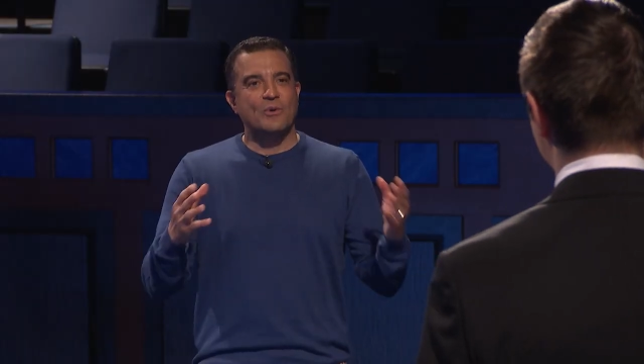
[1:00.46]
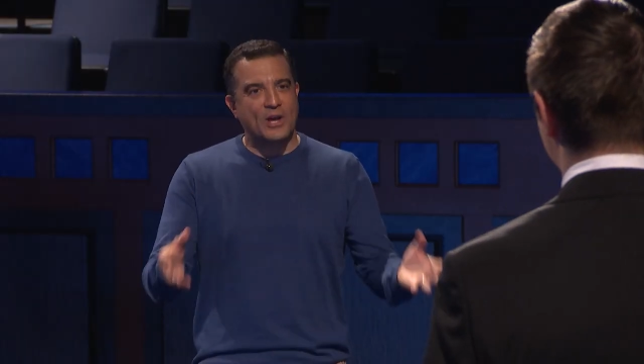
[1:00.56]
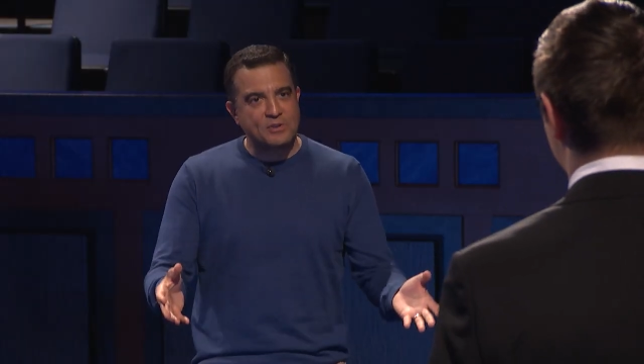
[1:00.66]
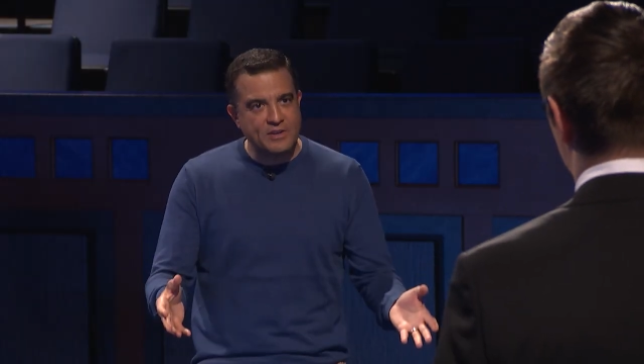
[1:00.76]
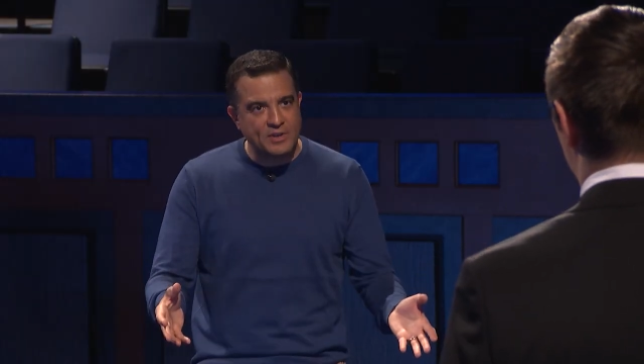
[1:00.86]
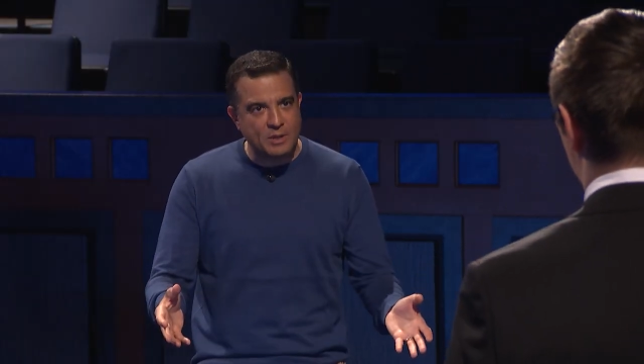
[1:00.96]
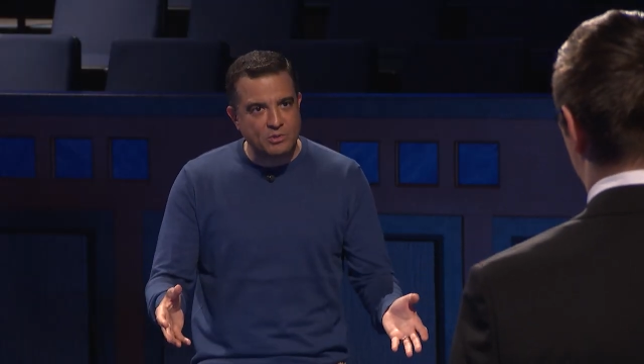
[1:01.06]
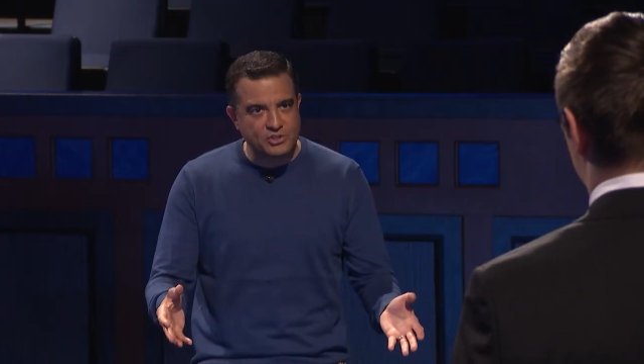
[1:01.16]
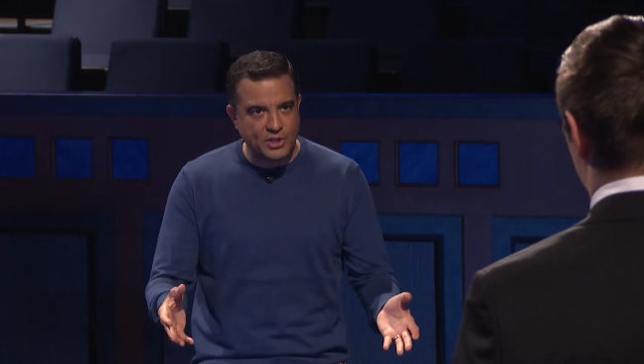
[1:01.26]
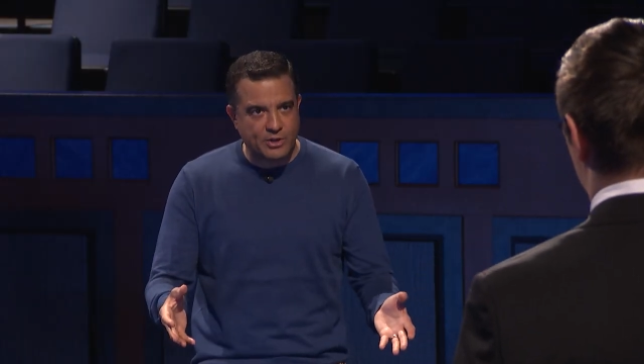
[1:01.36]
Without giving up
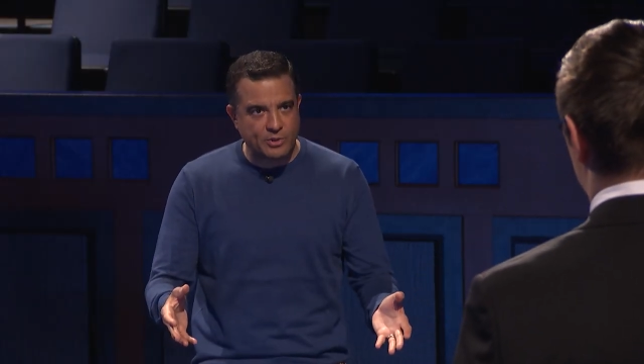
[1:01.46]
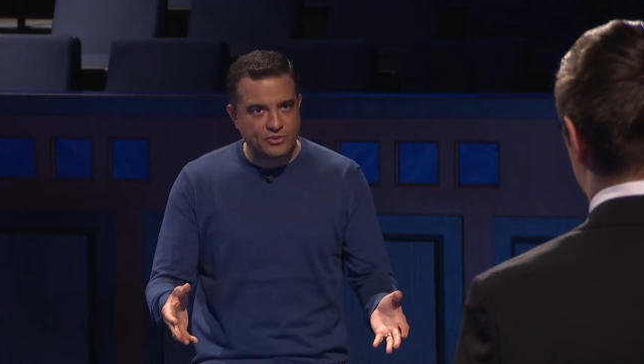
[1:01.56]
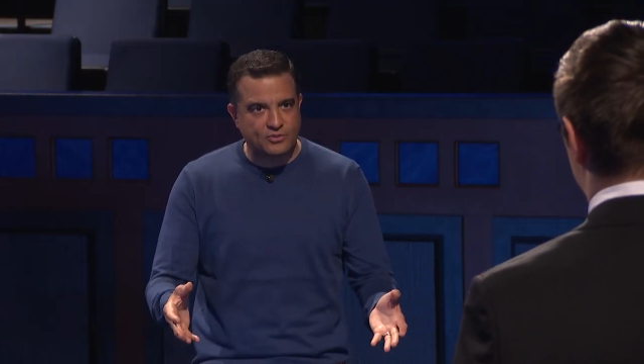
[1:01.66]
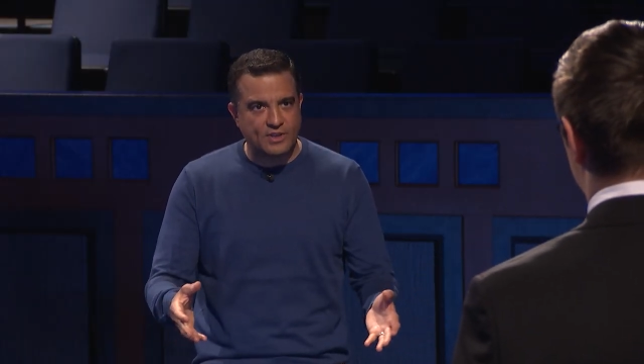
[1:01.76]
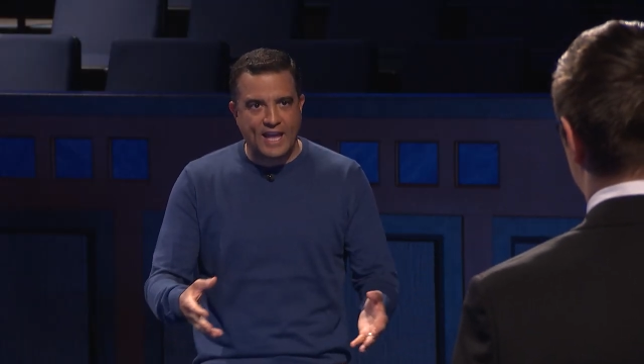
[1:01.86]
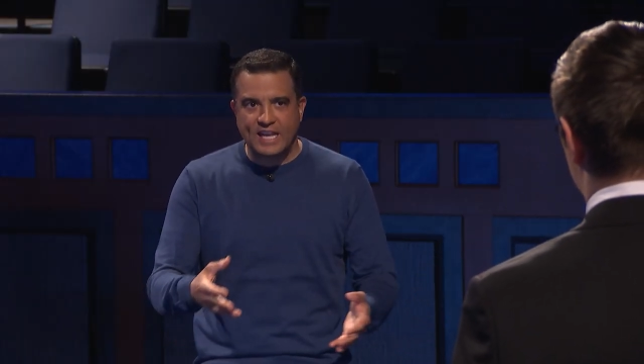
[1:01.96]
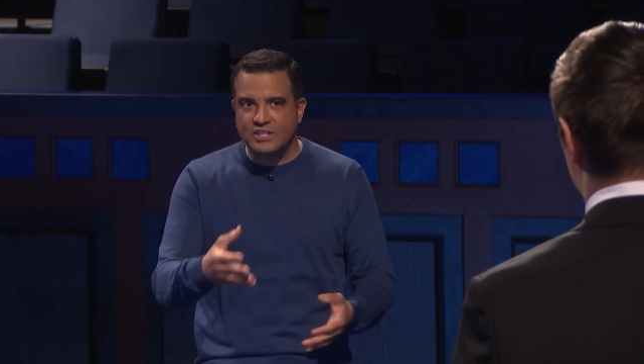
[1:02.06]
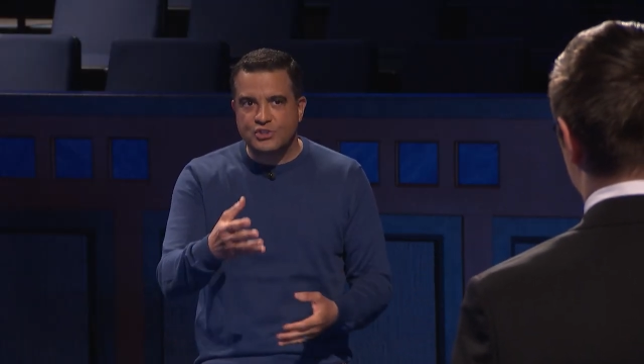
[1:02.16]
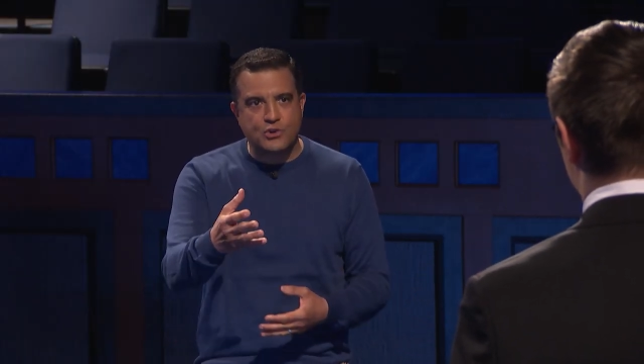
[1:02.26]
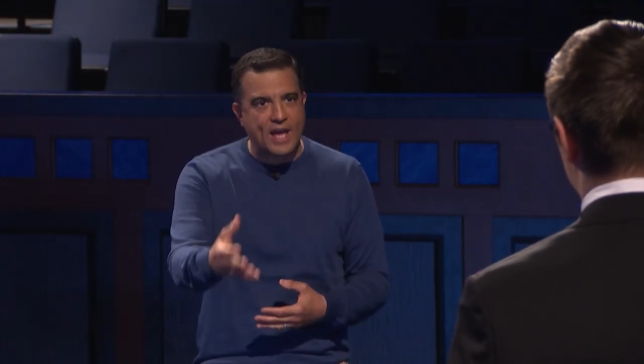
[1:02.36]
your secrets, any
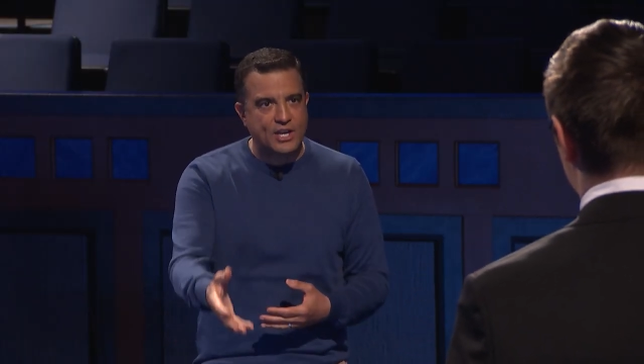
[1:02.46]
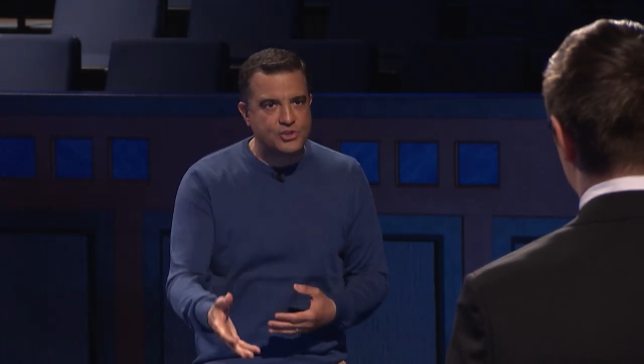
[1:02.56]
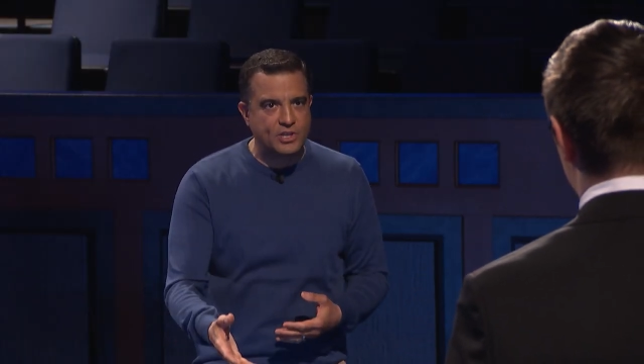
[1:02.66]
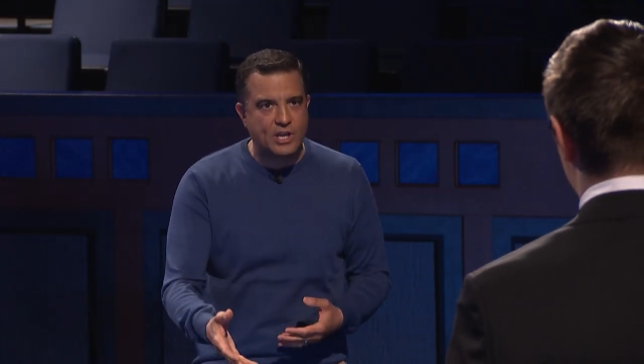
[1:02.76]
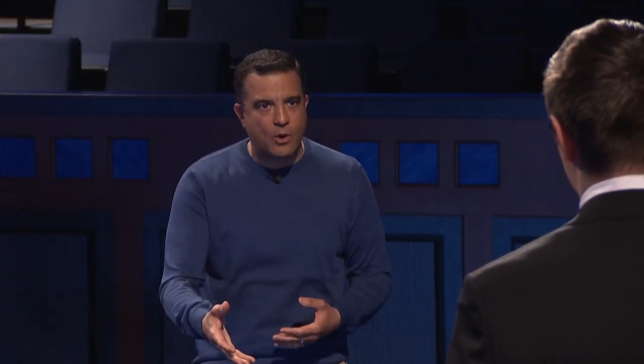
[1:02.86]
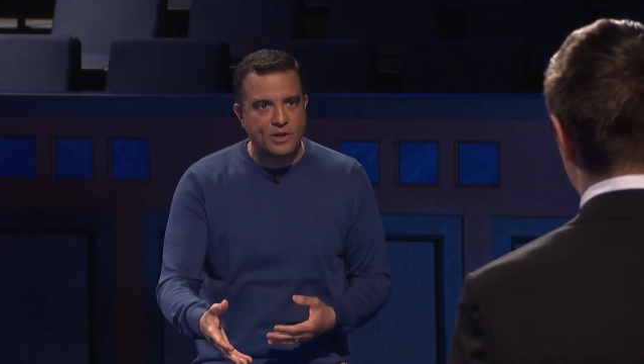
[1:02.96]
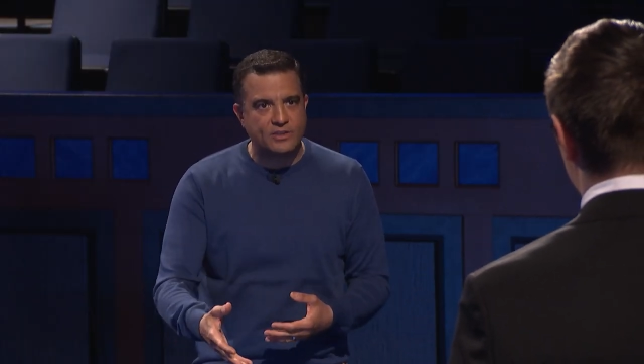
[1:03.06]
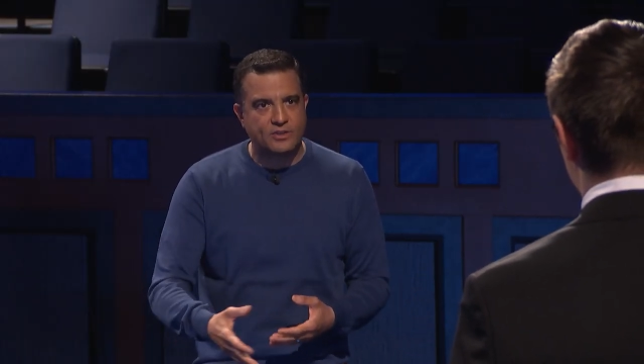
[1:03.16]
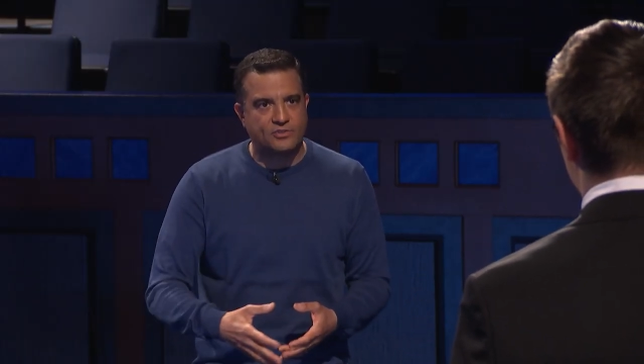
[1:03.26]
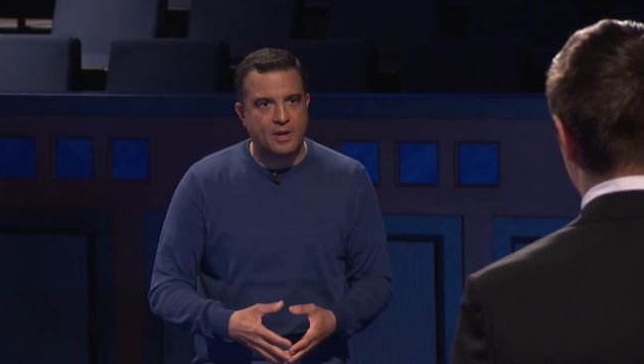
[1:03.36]
strategy going
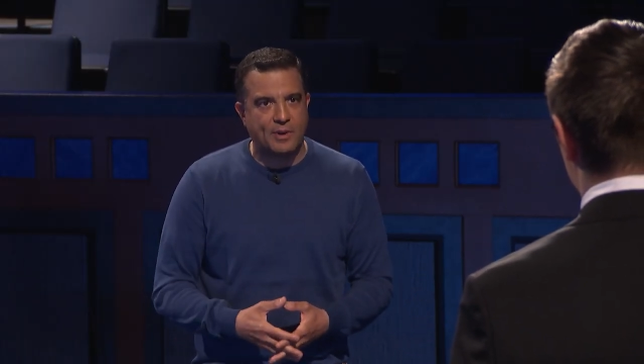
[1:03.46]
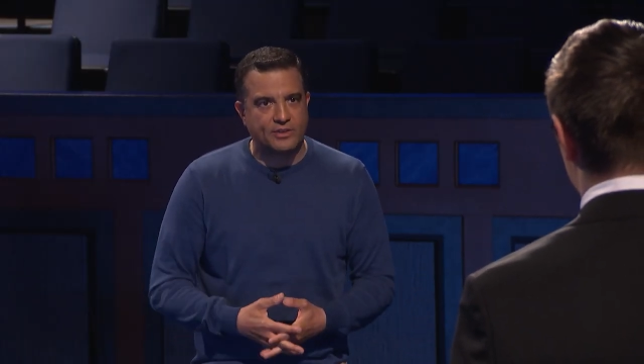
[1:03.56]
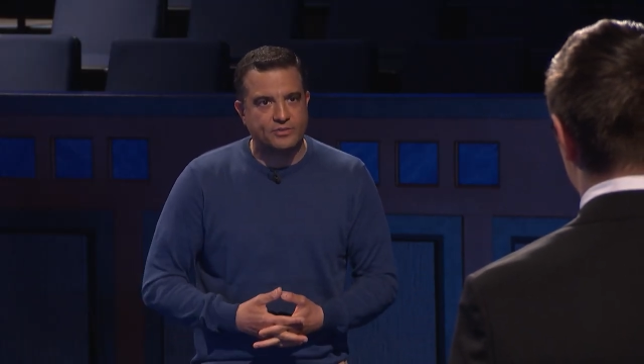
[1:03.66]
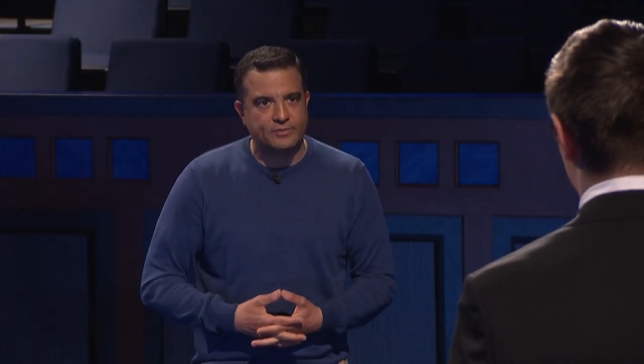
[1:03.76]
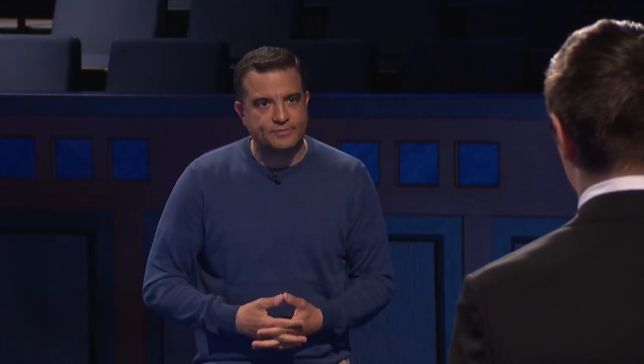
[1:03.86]
into the semis?